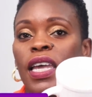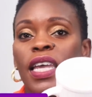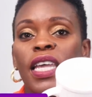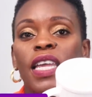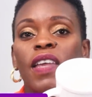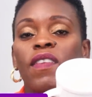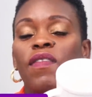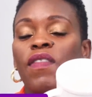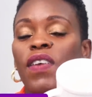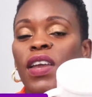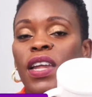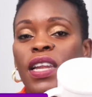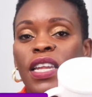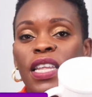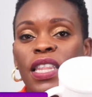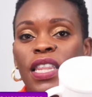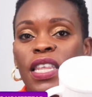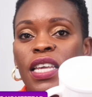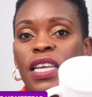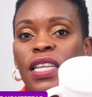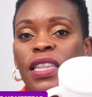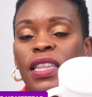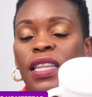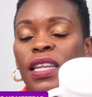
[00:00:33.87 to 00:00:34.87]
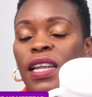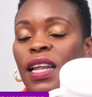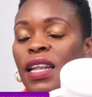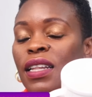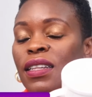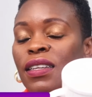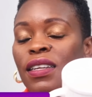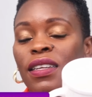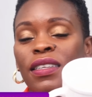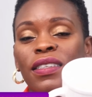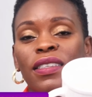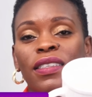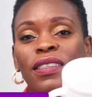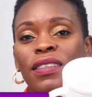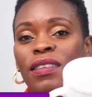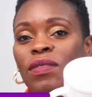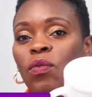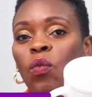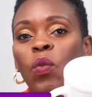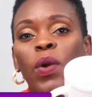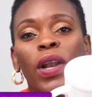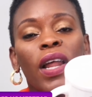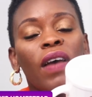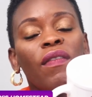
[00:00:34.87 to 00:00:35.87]
If anything,
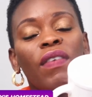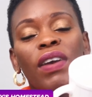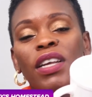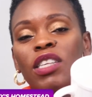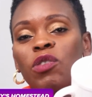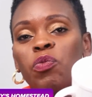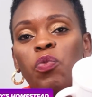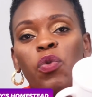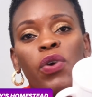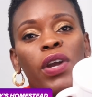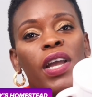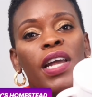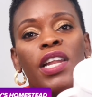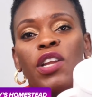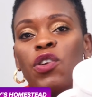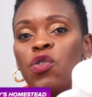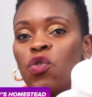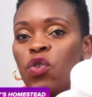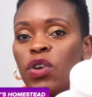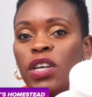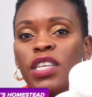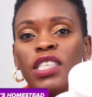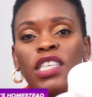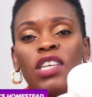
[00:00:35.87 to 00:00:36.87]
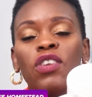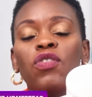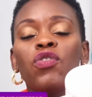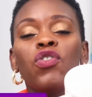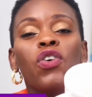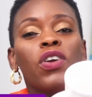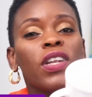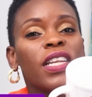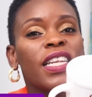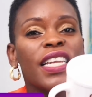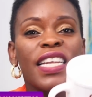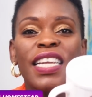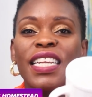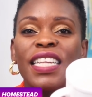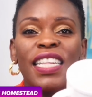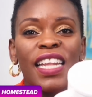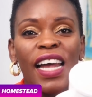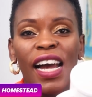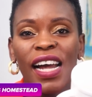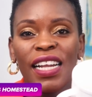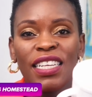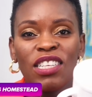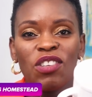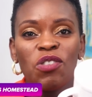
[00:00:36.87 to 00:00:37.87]
whatever is broken in your kitchen, you don't need
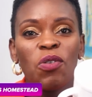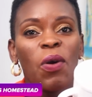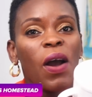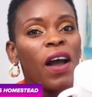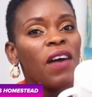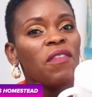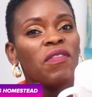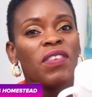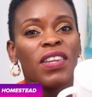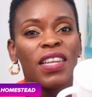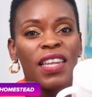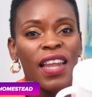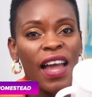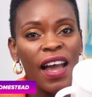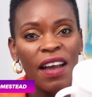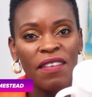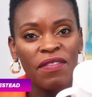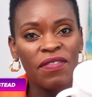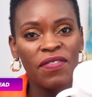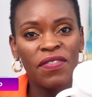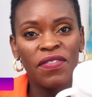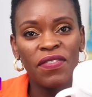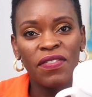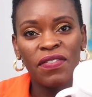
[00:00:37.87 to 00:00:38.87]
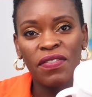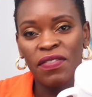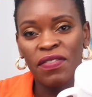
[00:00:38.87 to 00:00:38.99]
that. You have enough.